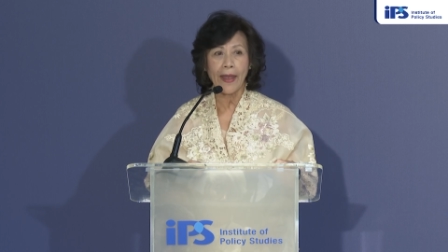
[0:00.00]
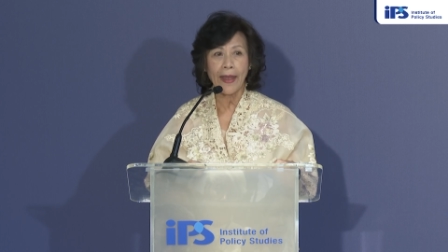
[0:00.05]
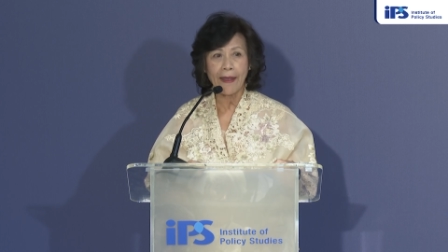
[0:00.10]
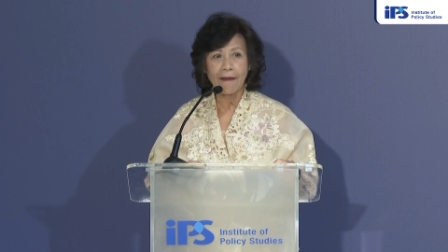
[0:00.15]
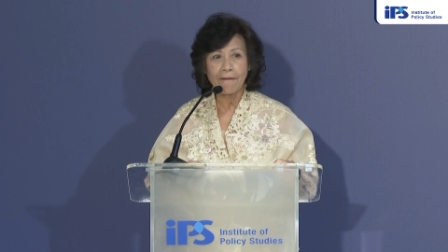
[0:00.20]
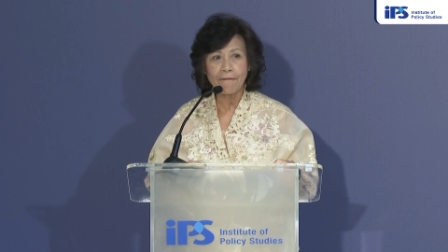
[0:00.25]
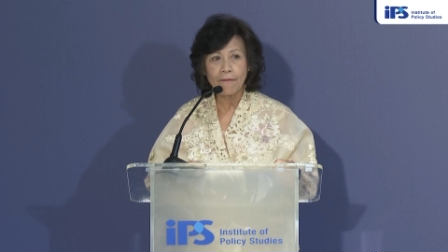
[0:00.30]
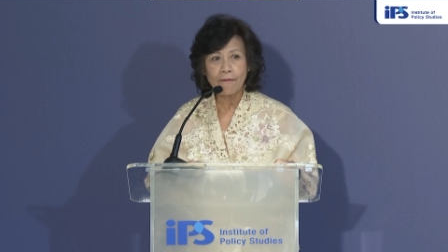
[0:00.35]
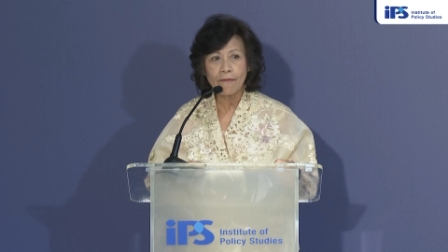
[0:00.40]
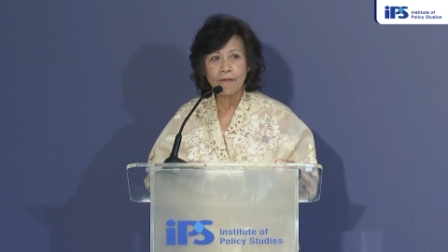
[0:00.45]

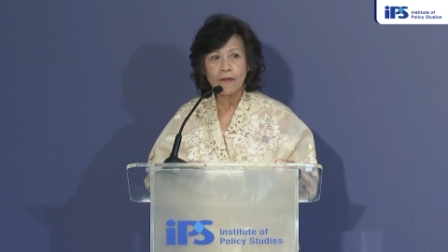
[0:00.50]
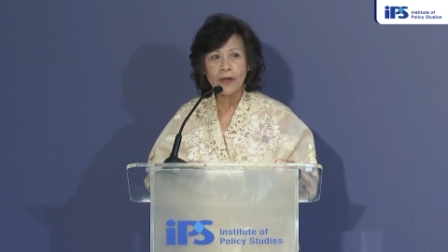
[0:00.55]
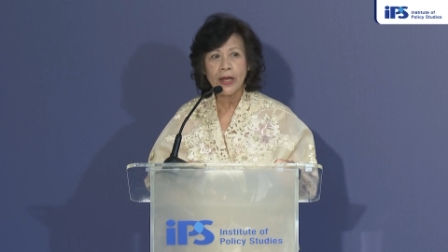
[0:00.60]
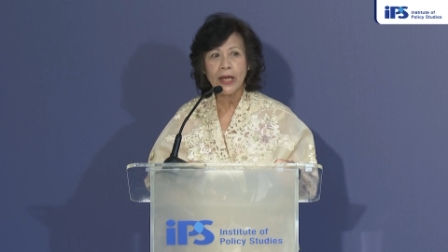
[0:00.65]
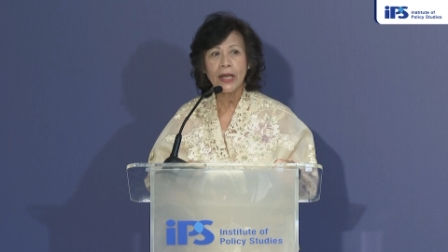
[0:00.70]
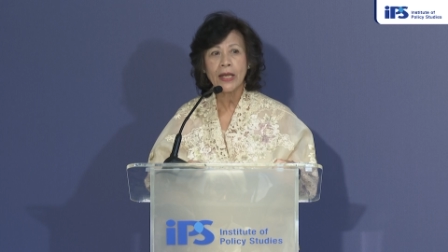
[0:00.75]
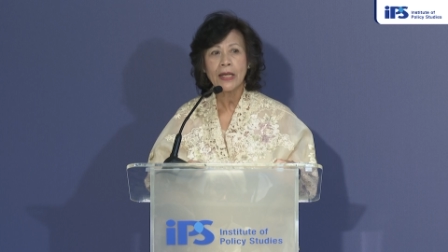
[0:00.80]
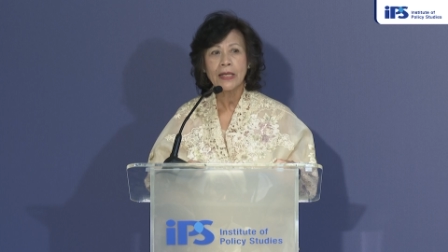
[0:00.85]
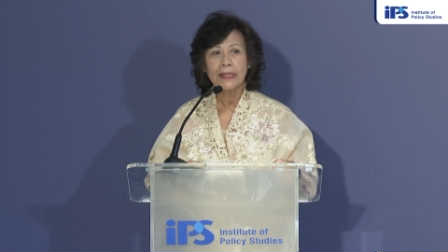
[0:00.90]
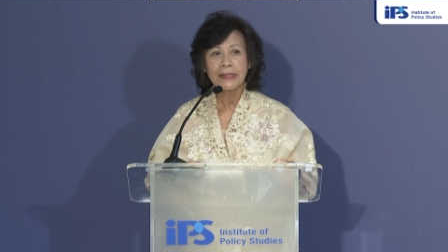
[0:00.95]

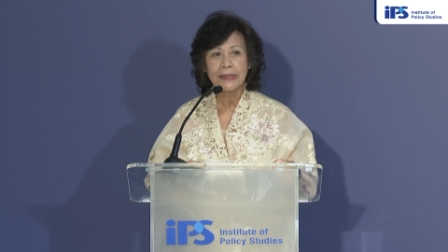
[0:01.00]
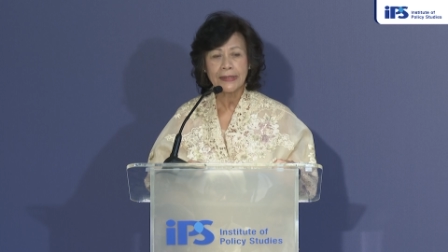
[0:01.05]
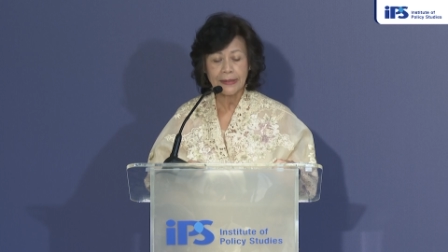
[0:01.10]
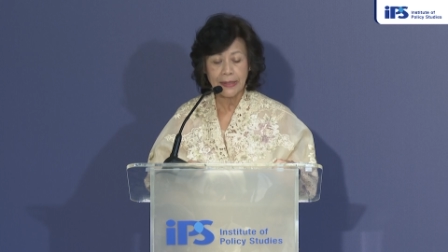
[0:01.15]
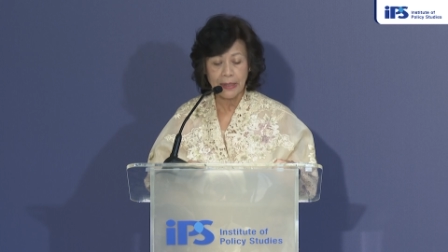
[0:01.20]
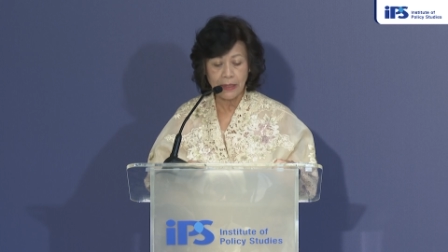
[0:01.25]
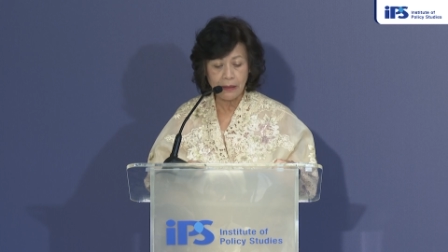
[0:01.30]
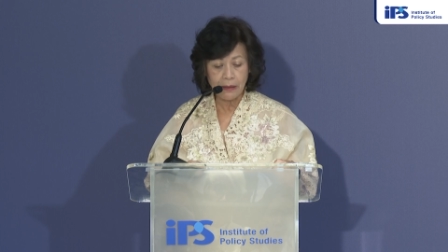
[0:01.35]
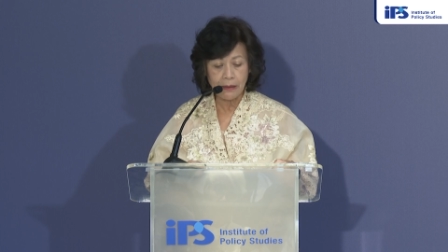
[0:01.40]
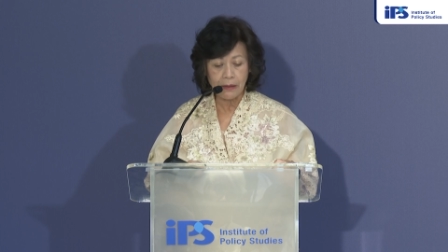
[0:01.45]
every
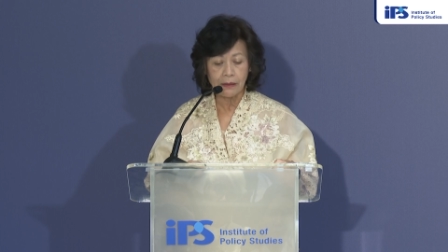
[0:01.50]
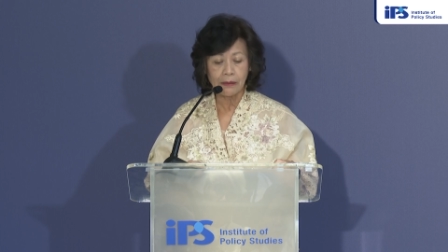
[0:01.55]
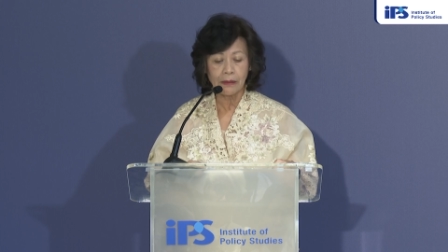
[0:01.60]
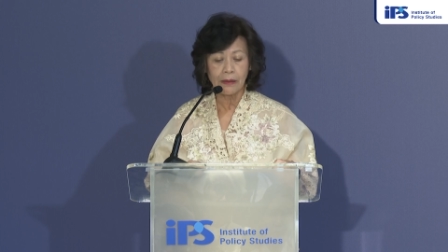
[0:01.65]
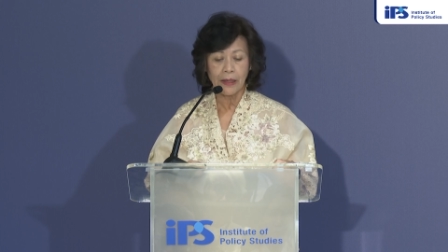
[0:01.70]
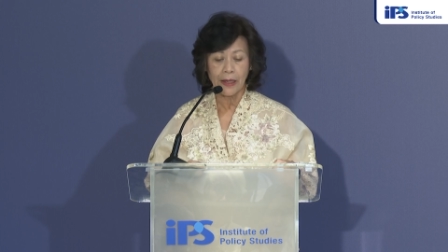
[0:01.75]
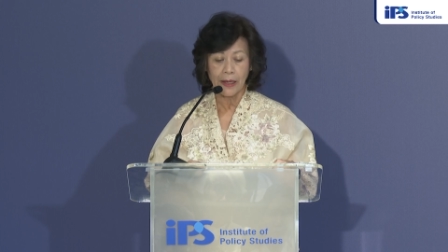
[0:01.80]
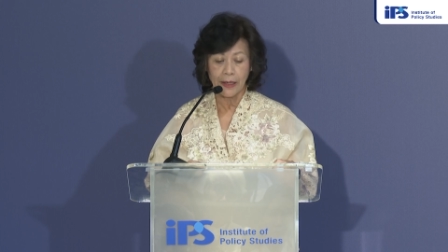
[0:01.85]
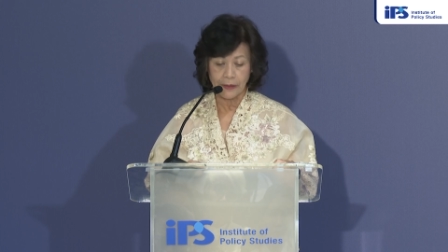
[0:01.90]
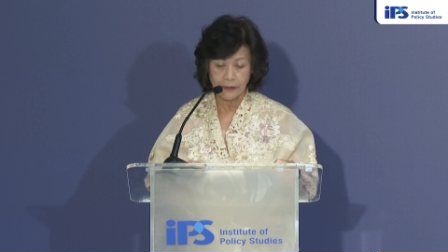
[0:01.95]

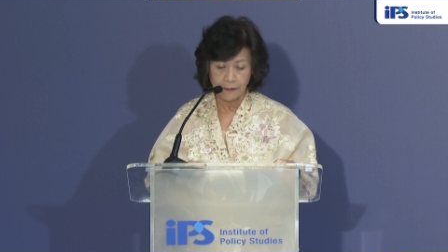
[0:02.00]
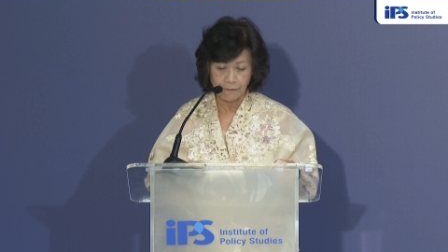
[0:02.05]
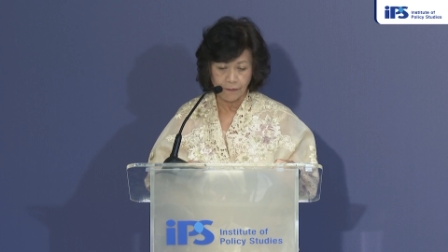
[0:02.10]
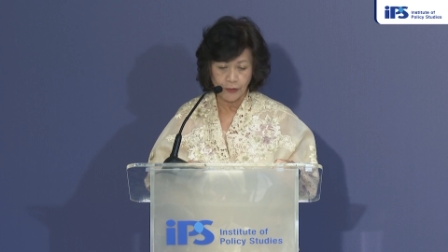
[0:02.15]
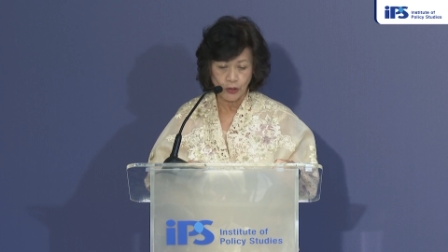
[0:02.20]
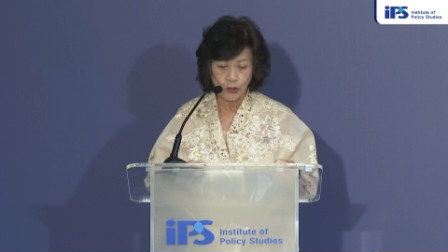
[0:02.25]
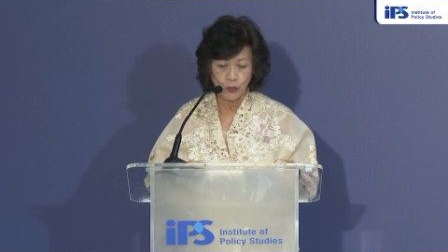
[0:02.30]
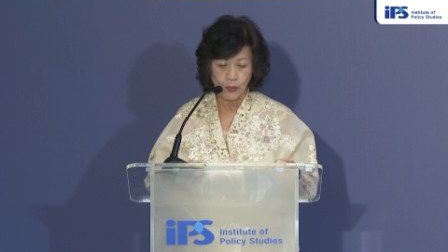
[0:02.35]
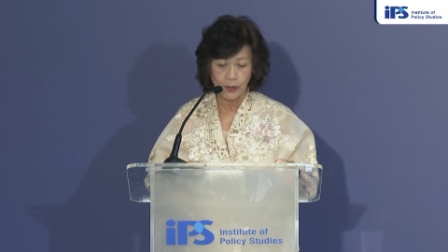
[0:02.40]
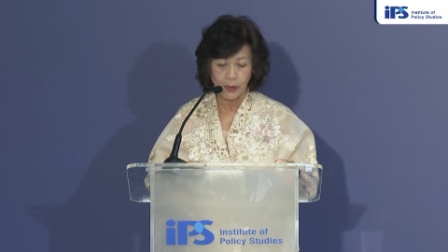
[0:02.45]
single
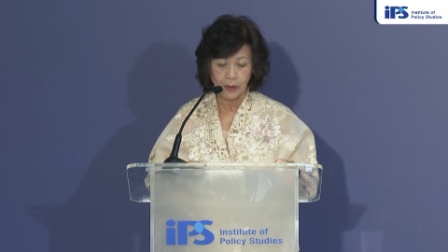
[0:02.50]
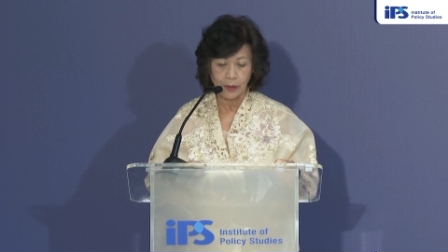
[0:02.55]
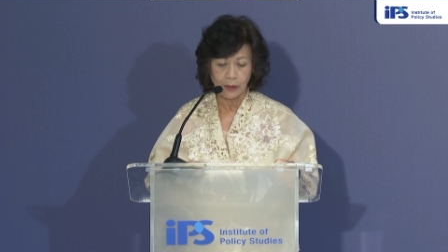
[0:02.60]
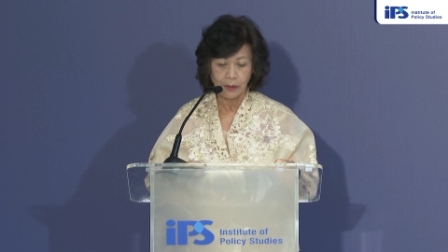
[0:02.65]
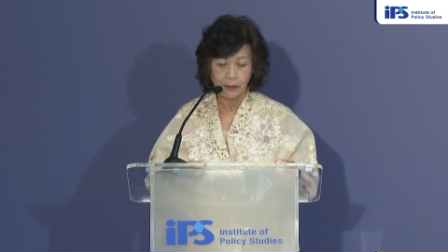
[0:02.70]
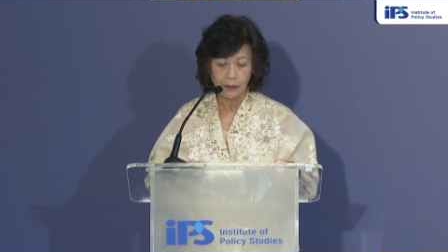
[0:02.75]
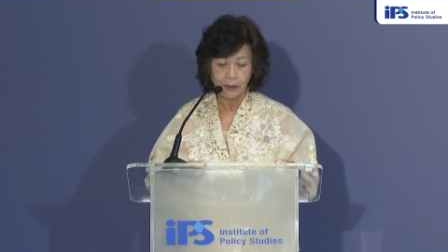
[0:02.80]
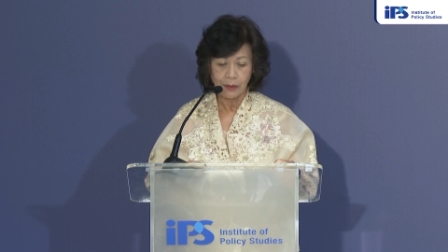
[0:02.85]
individual.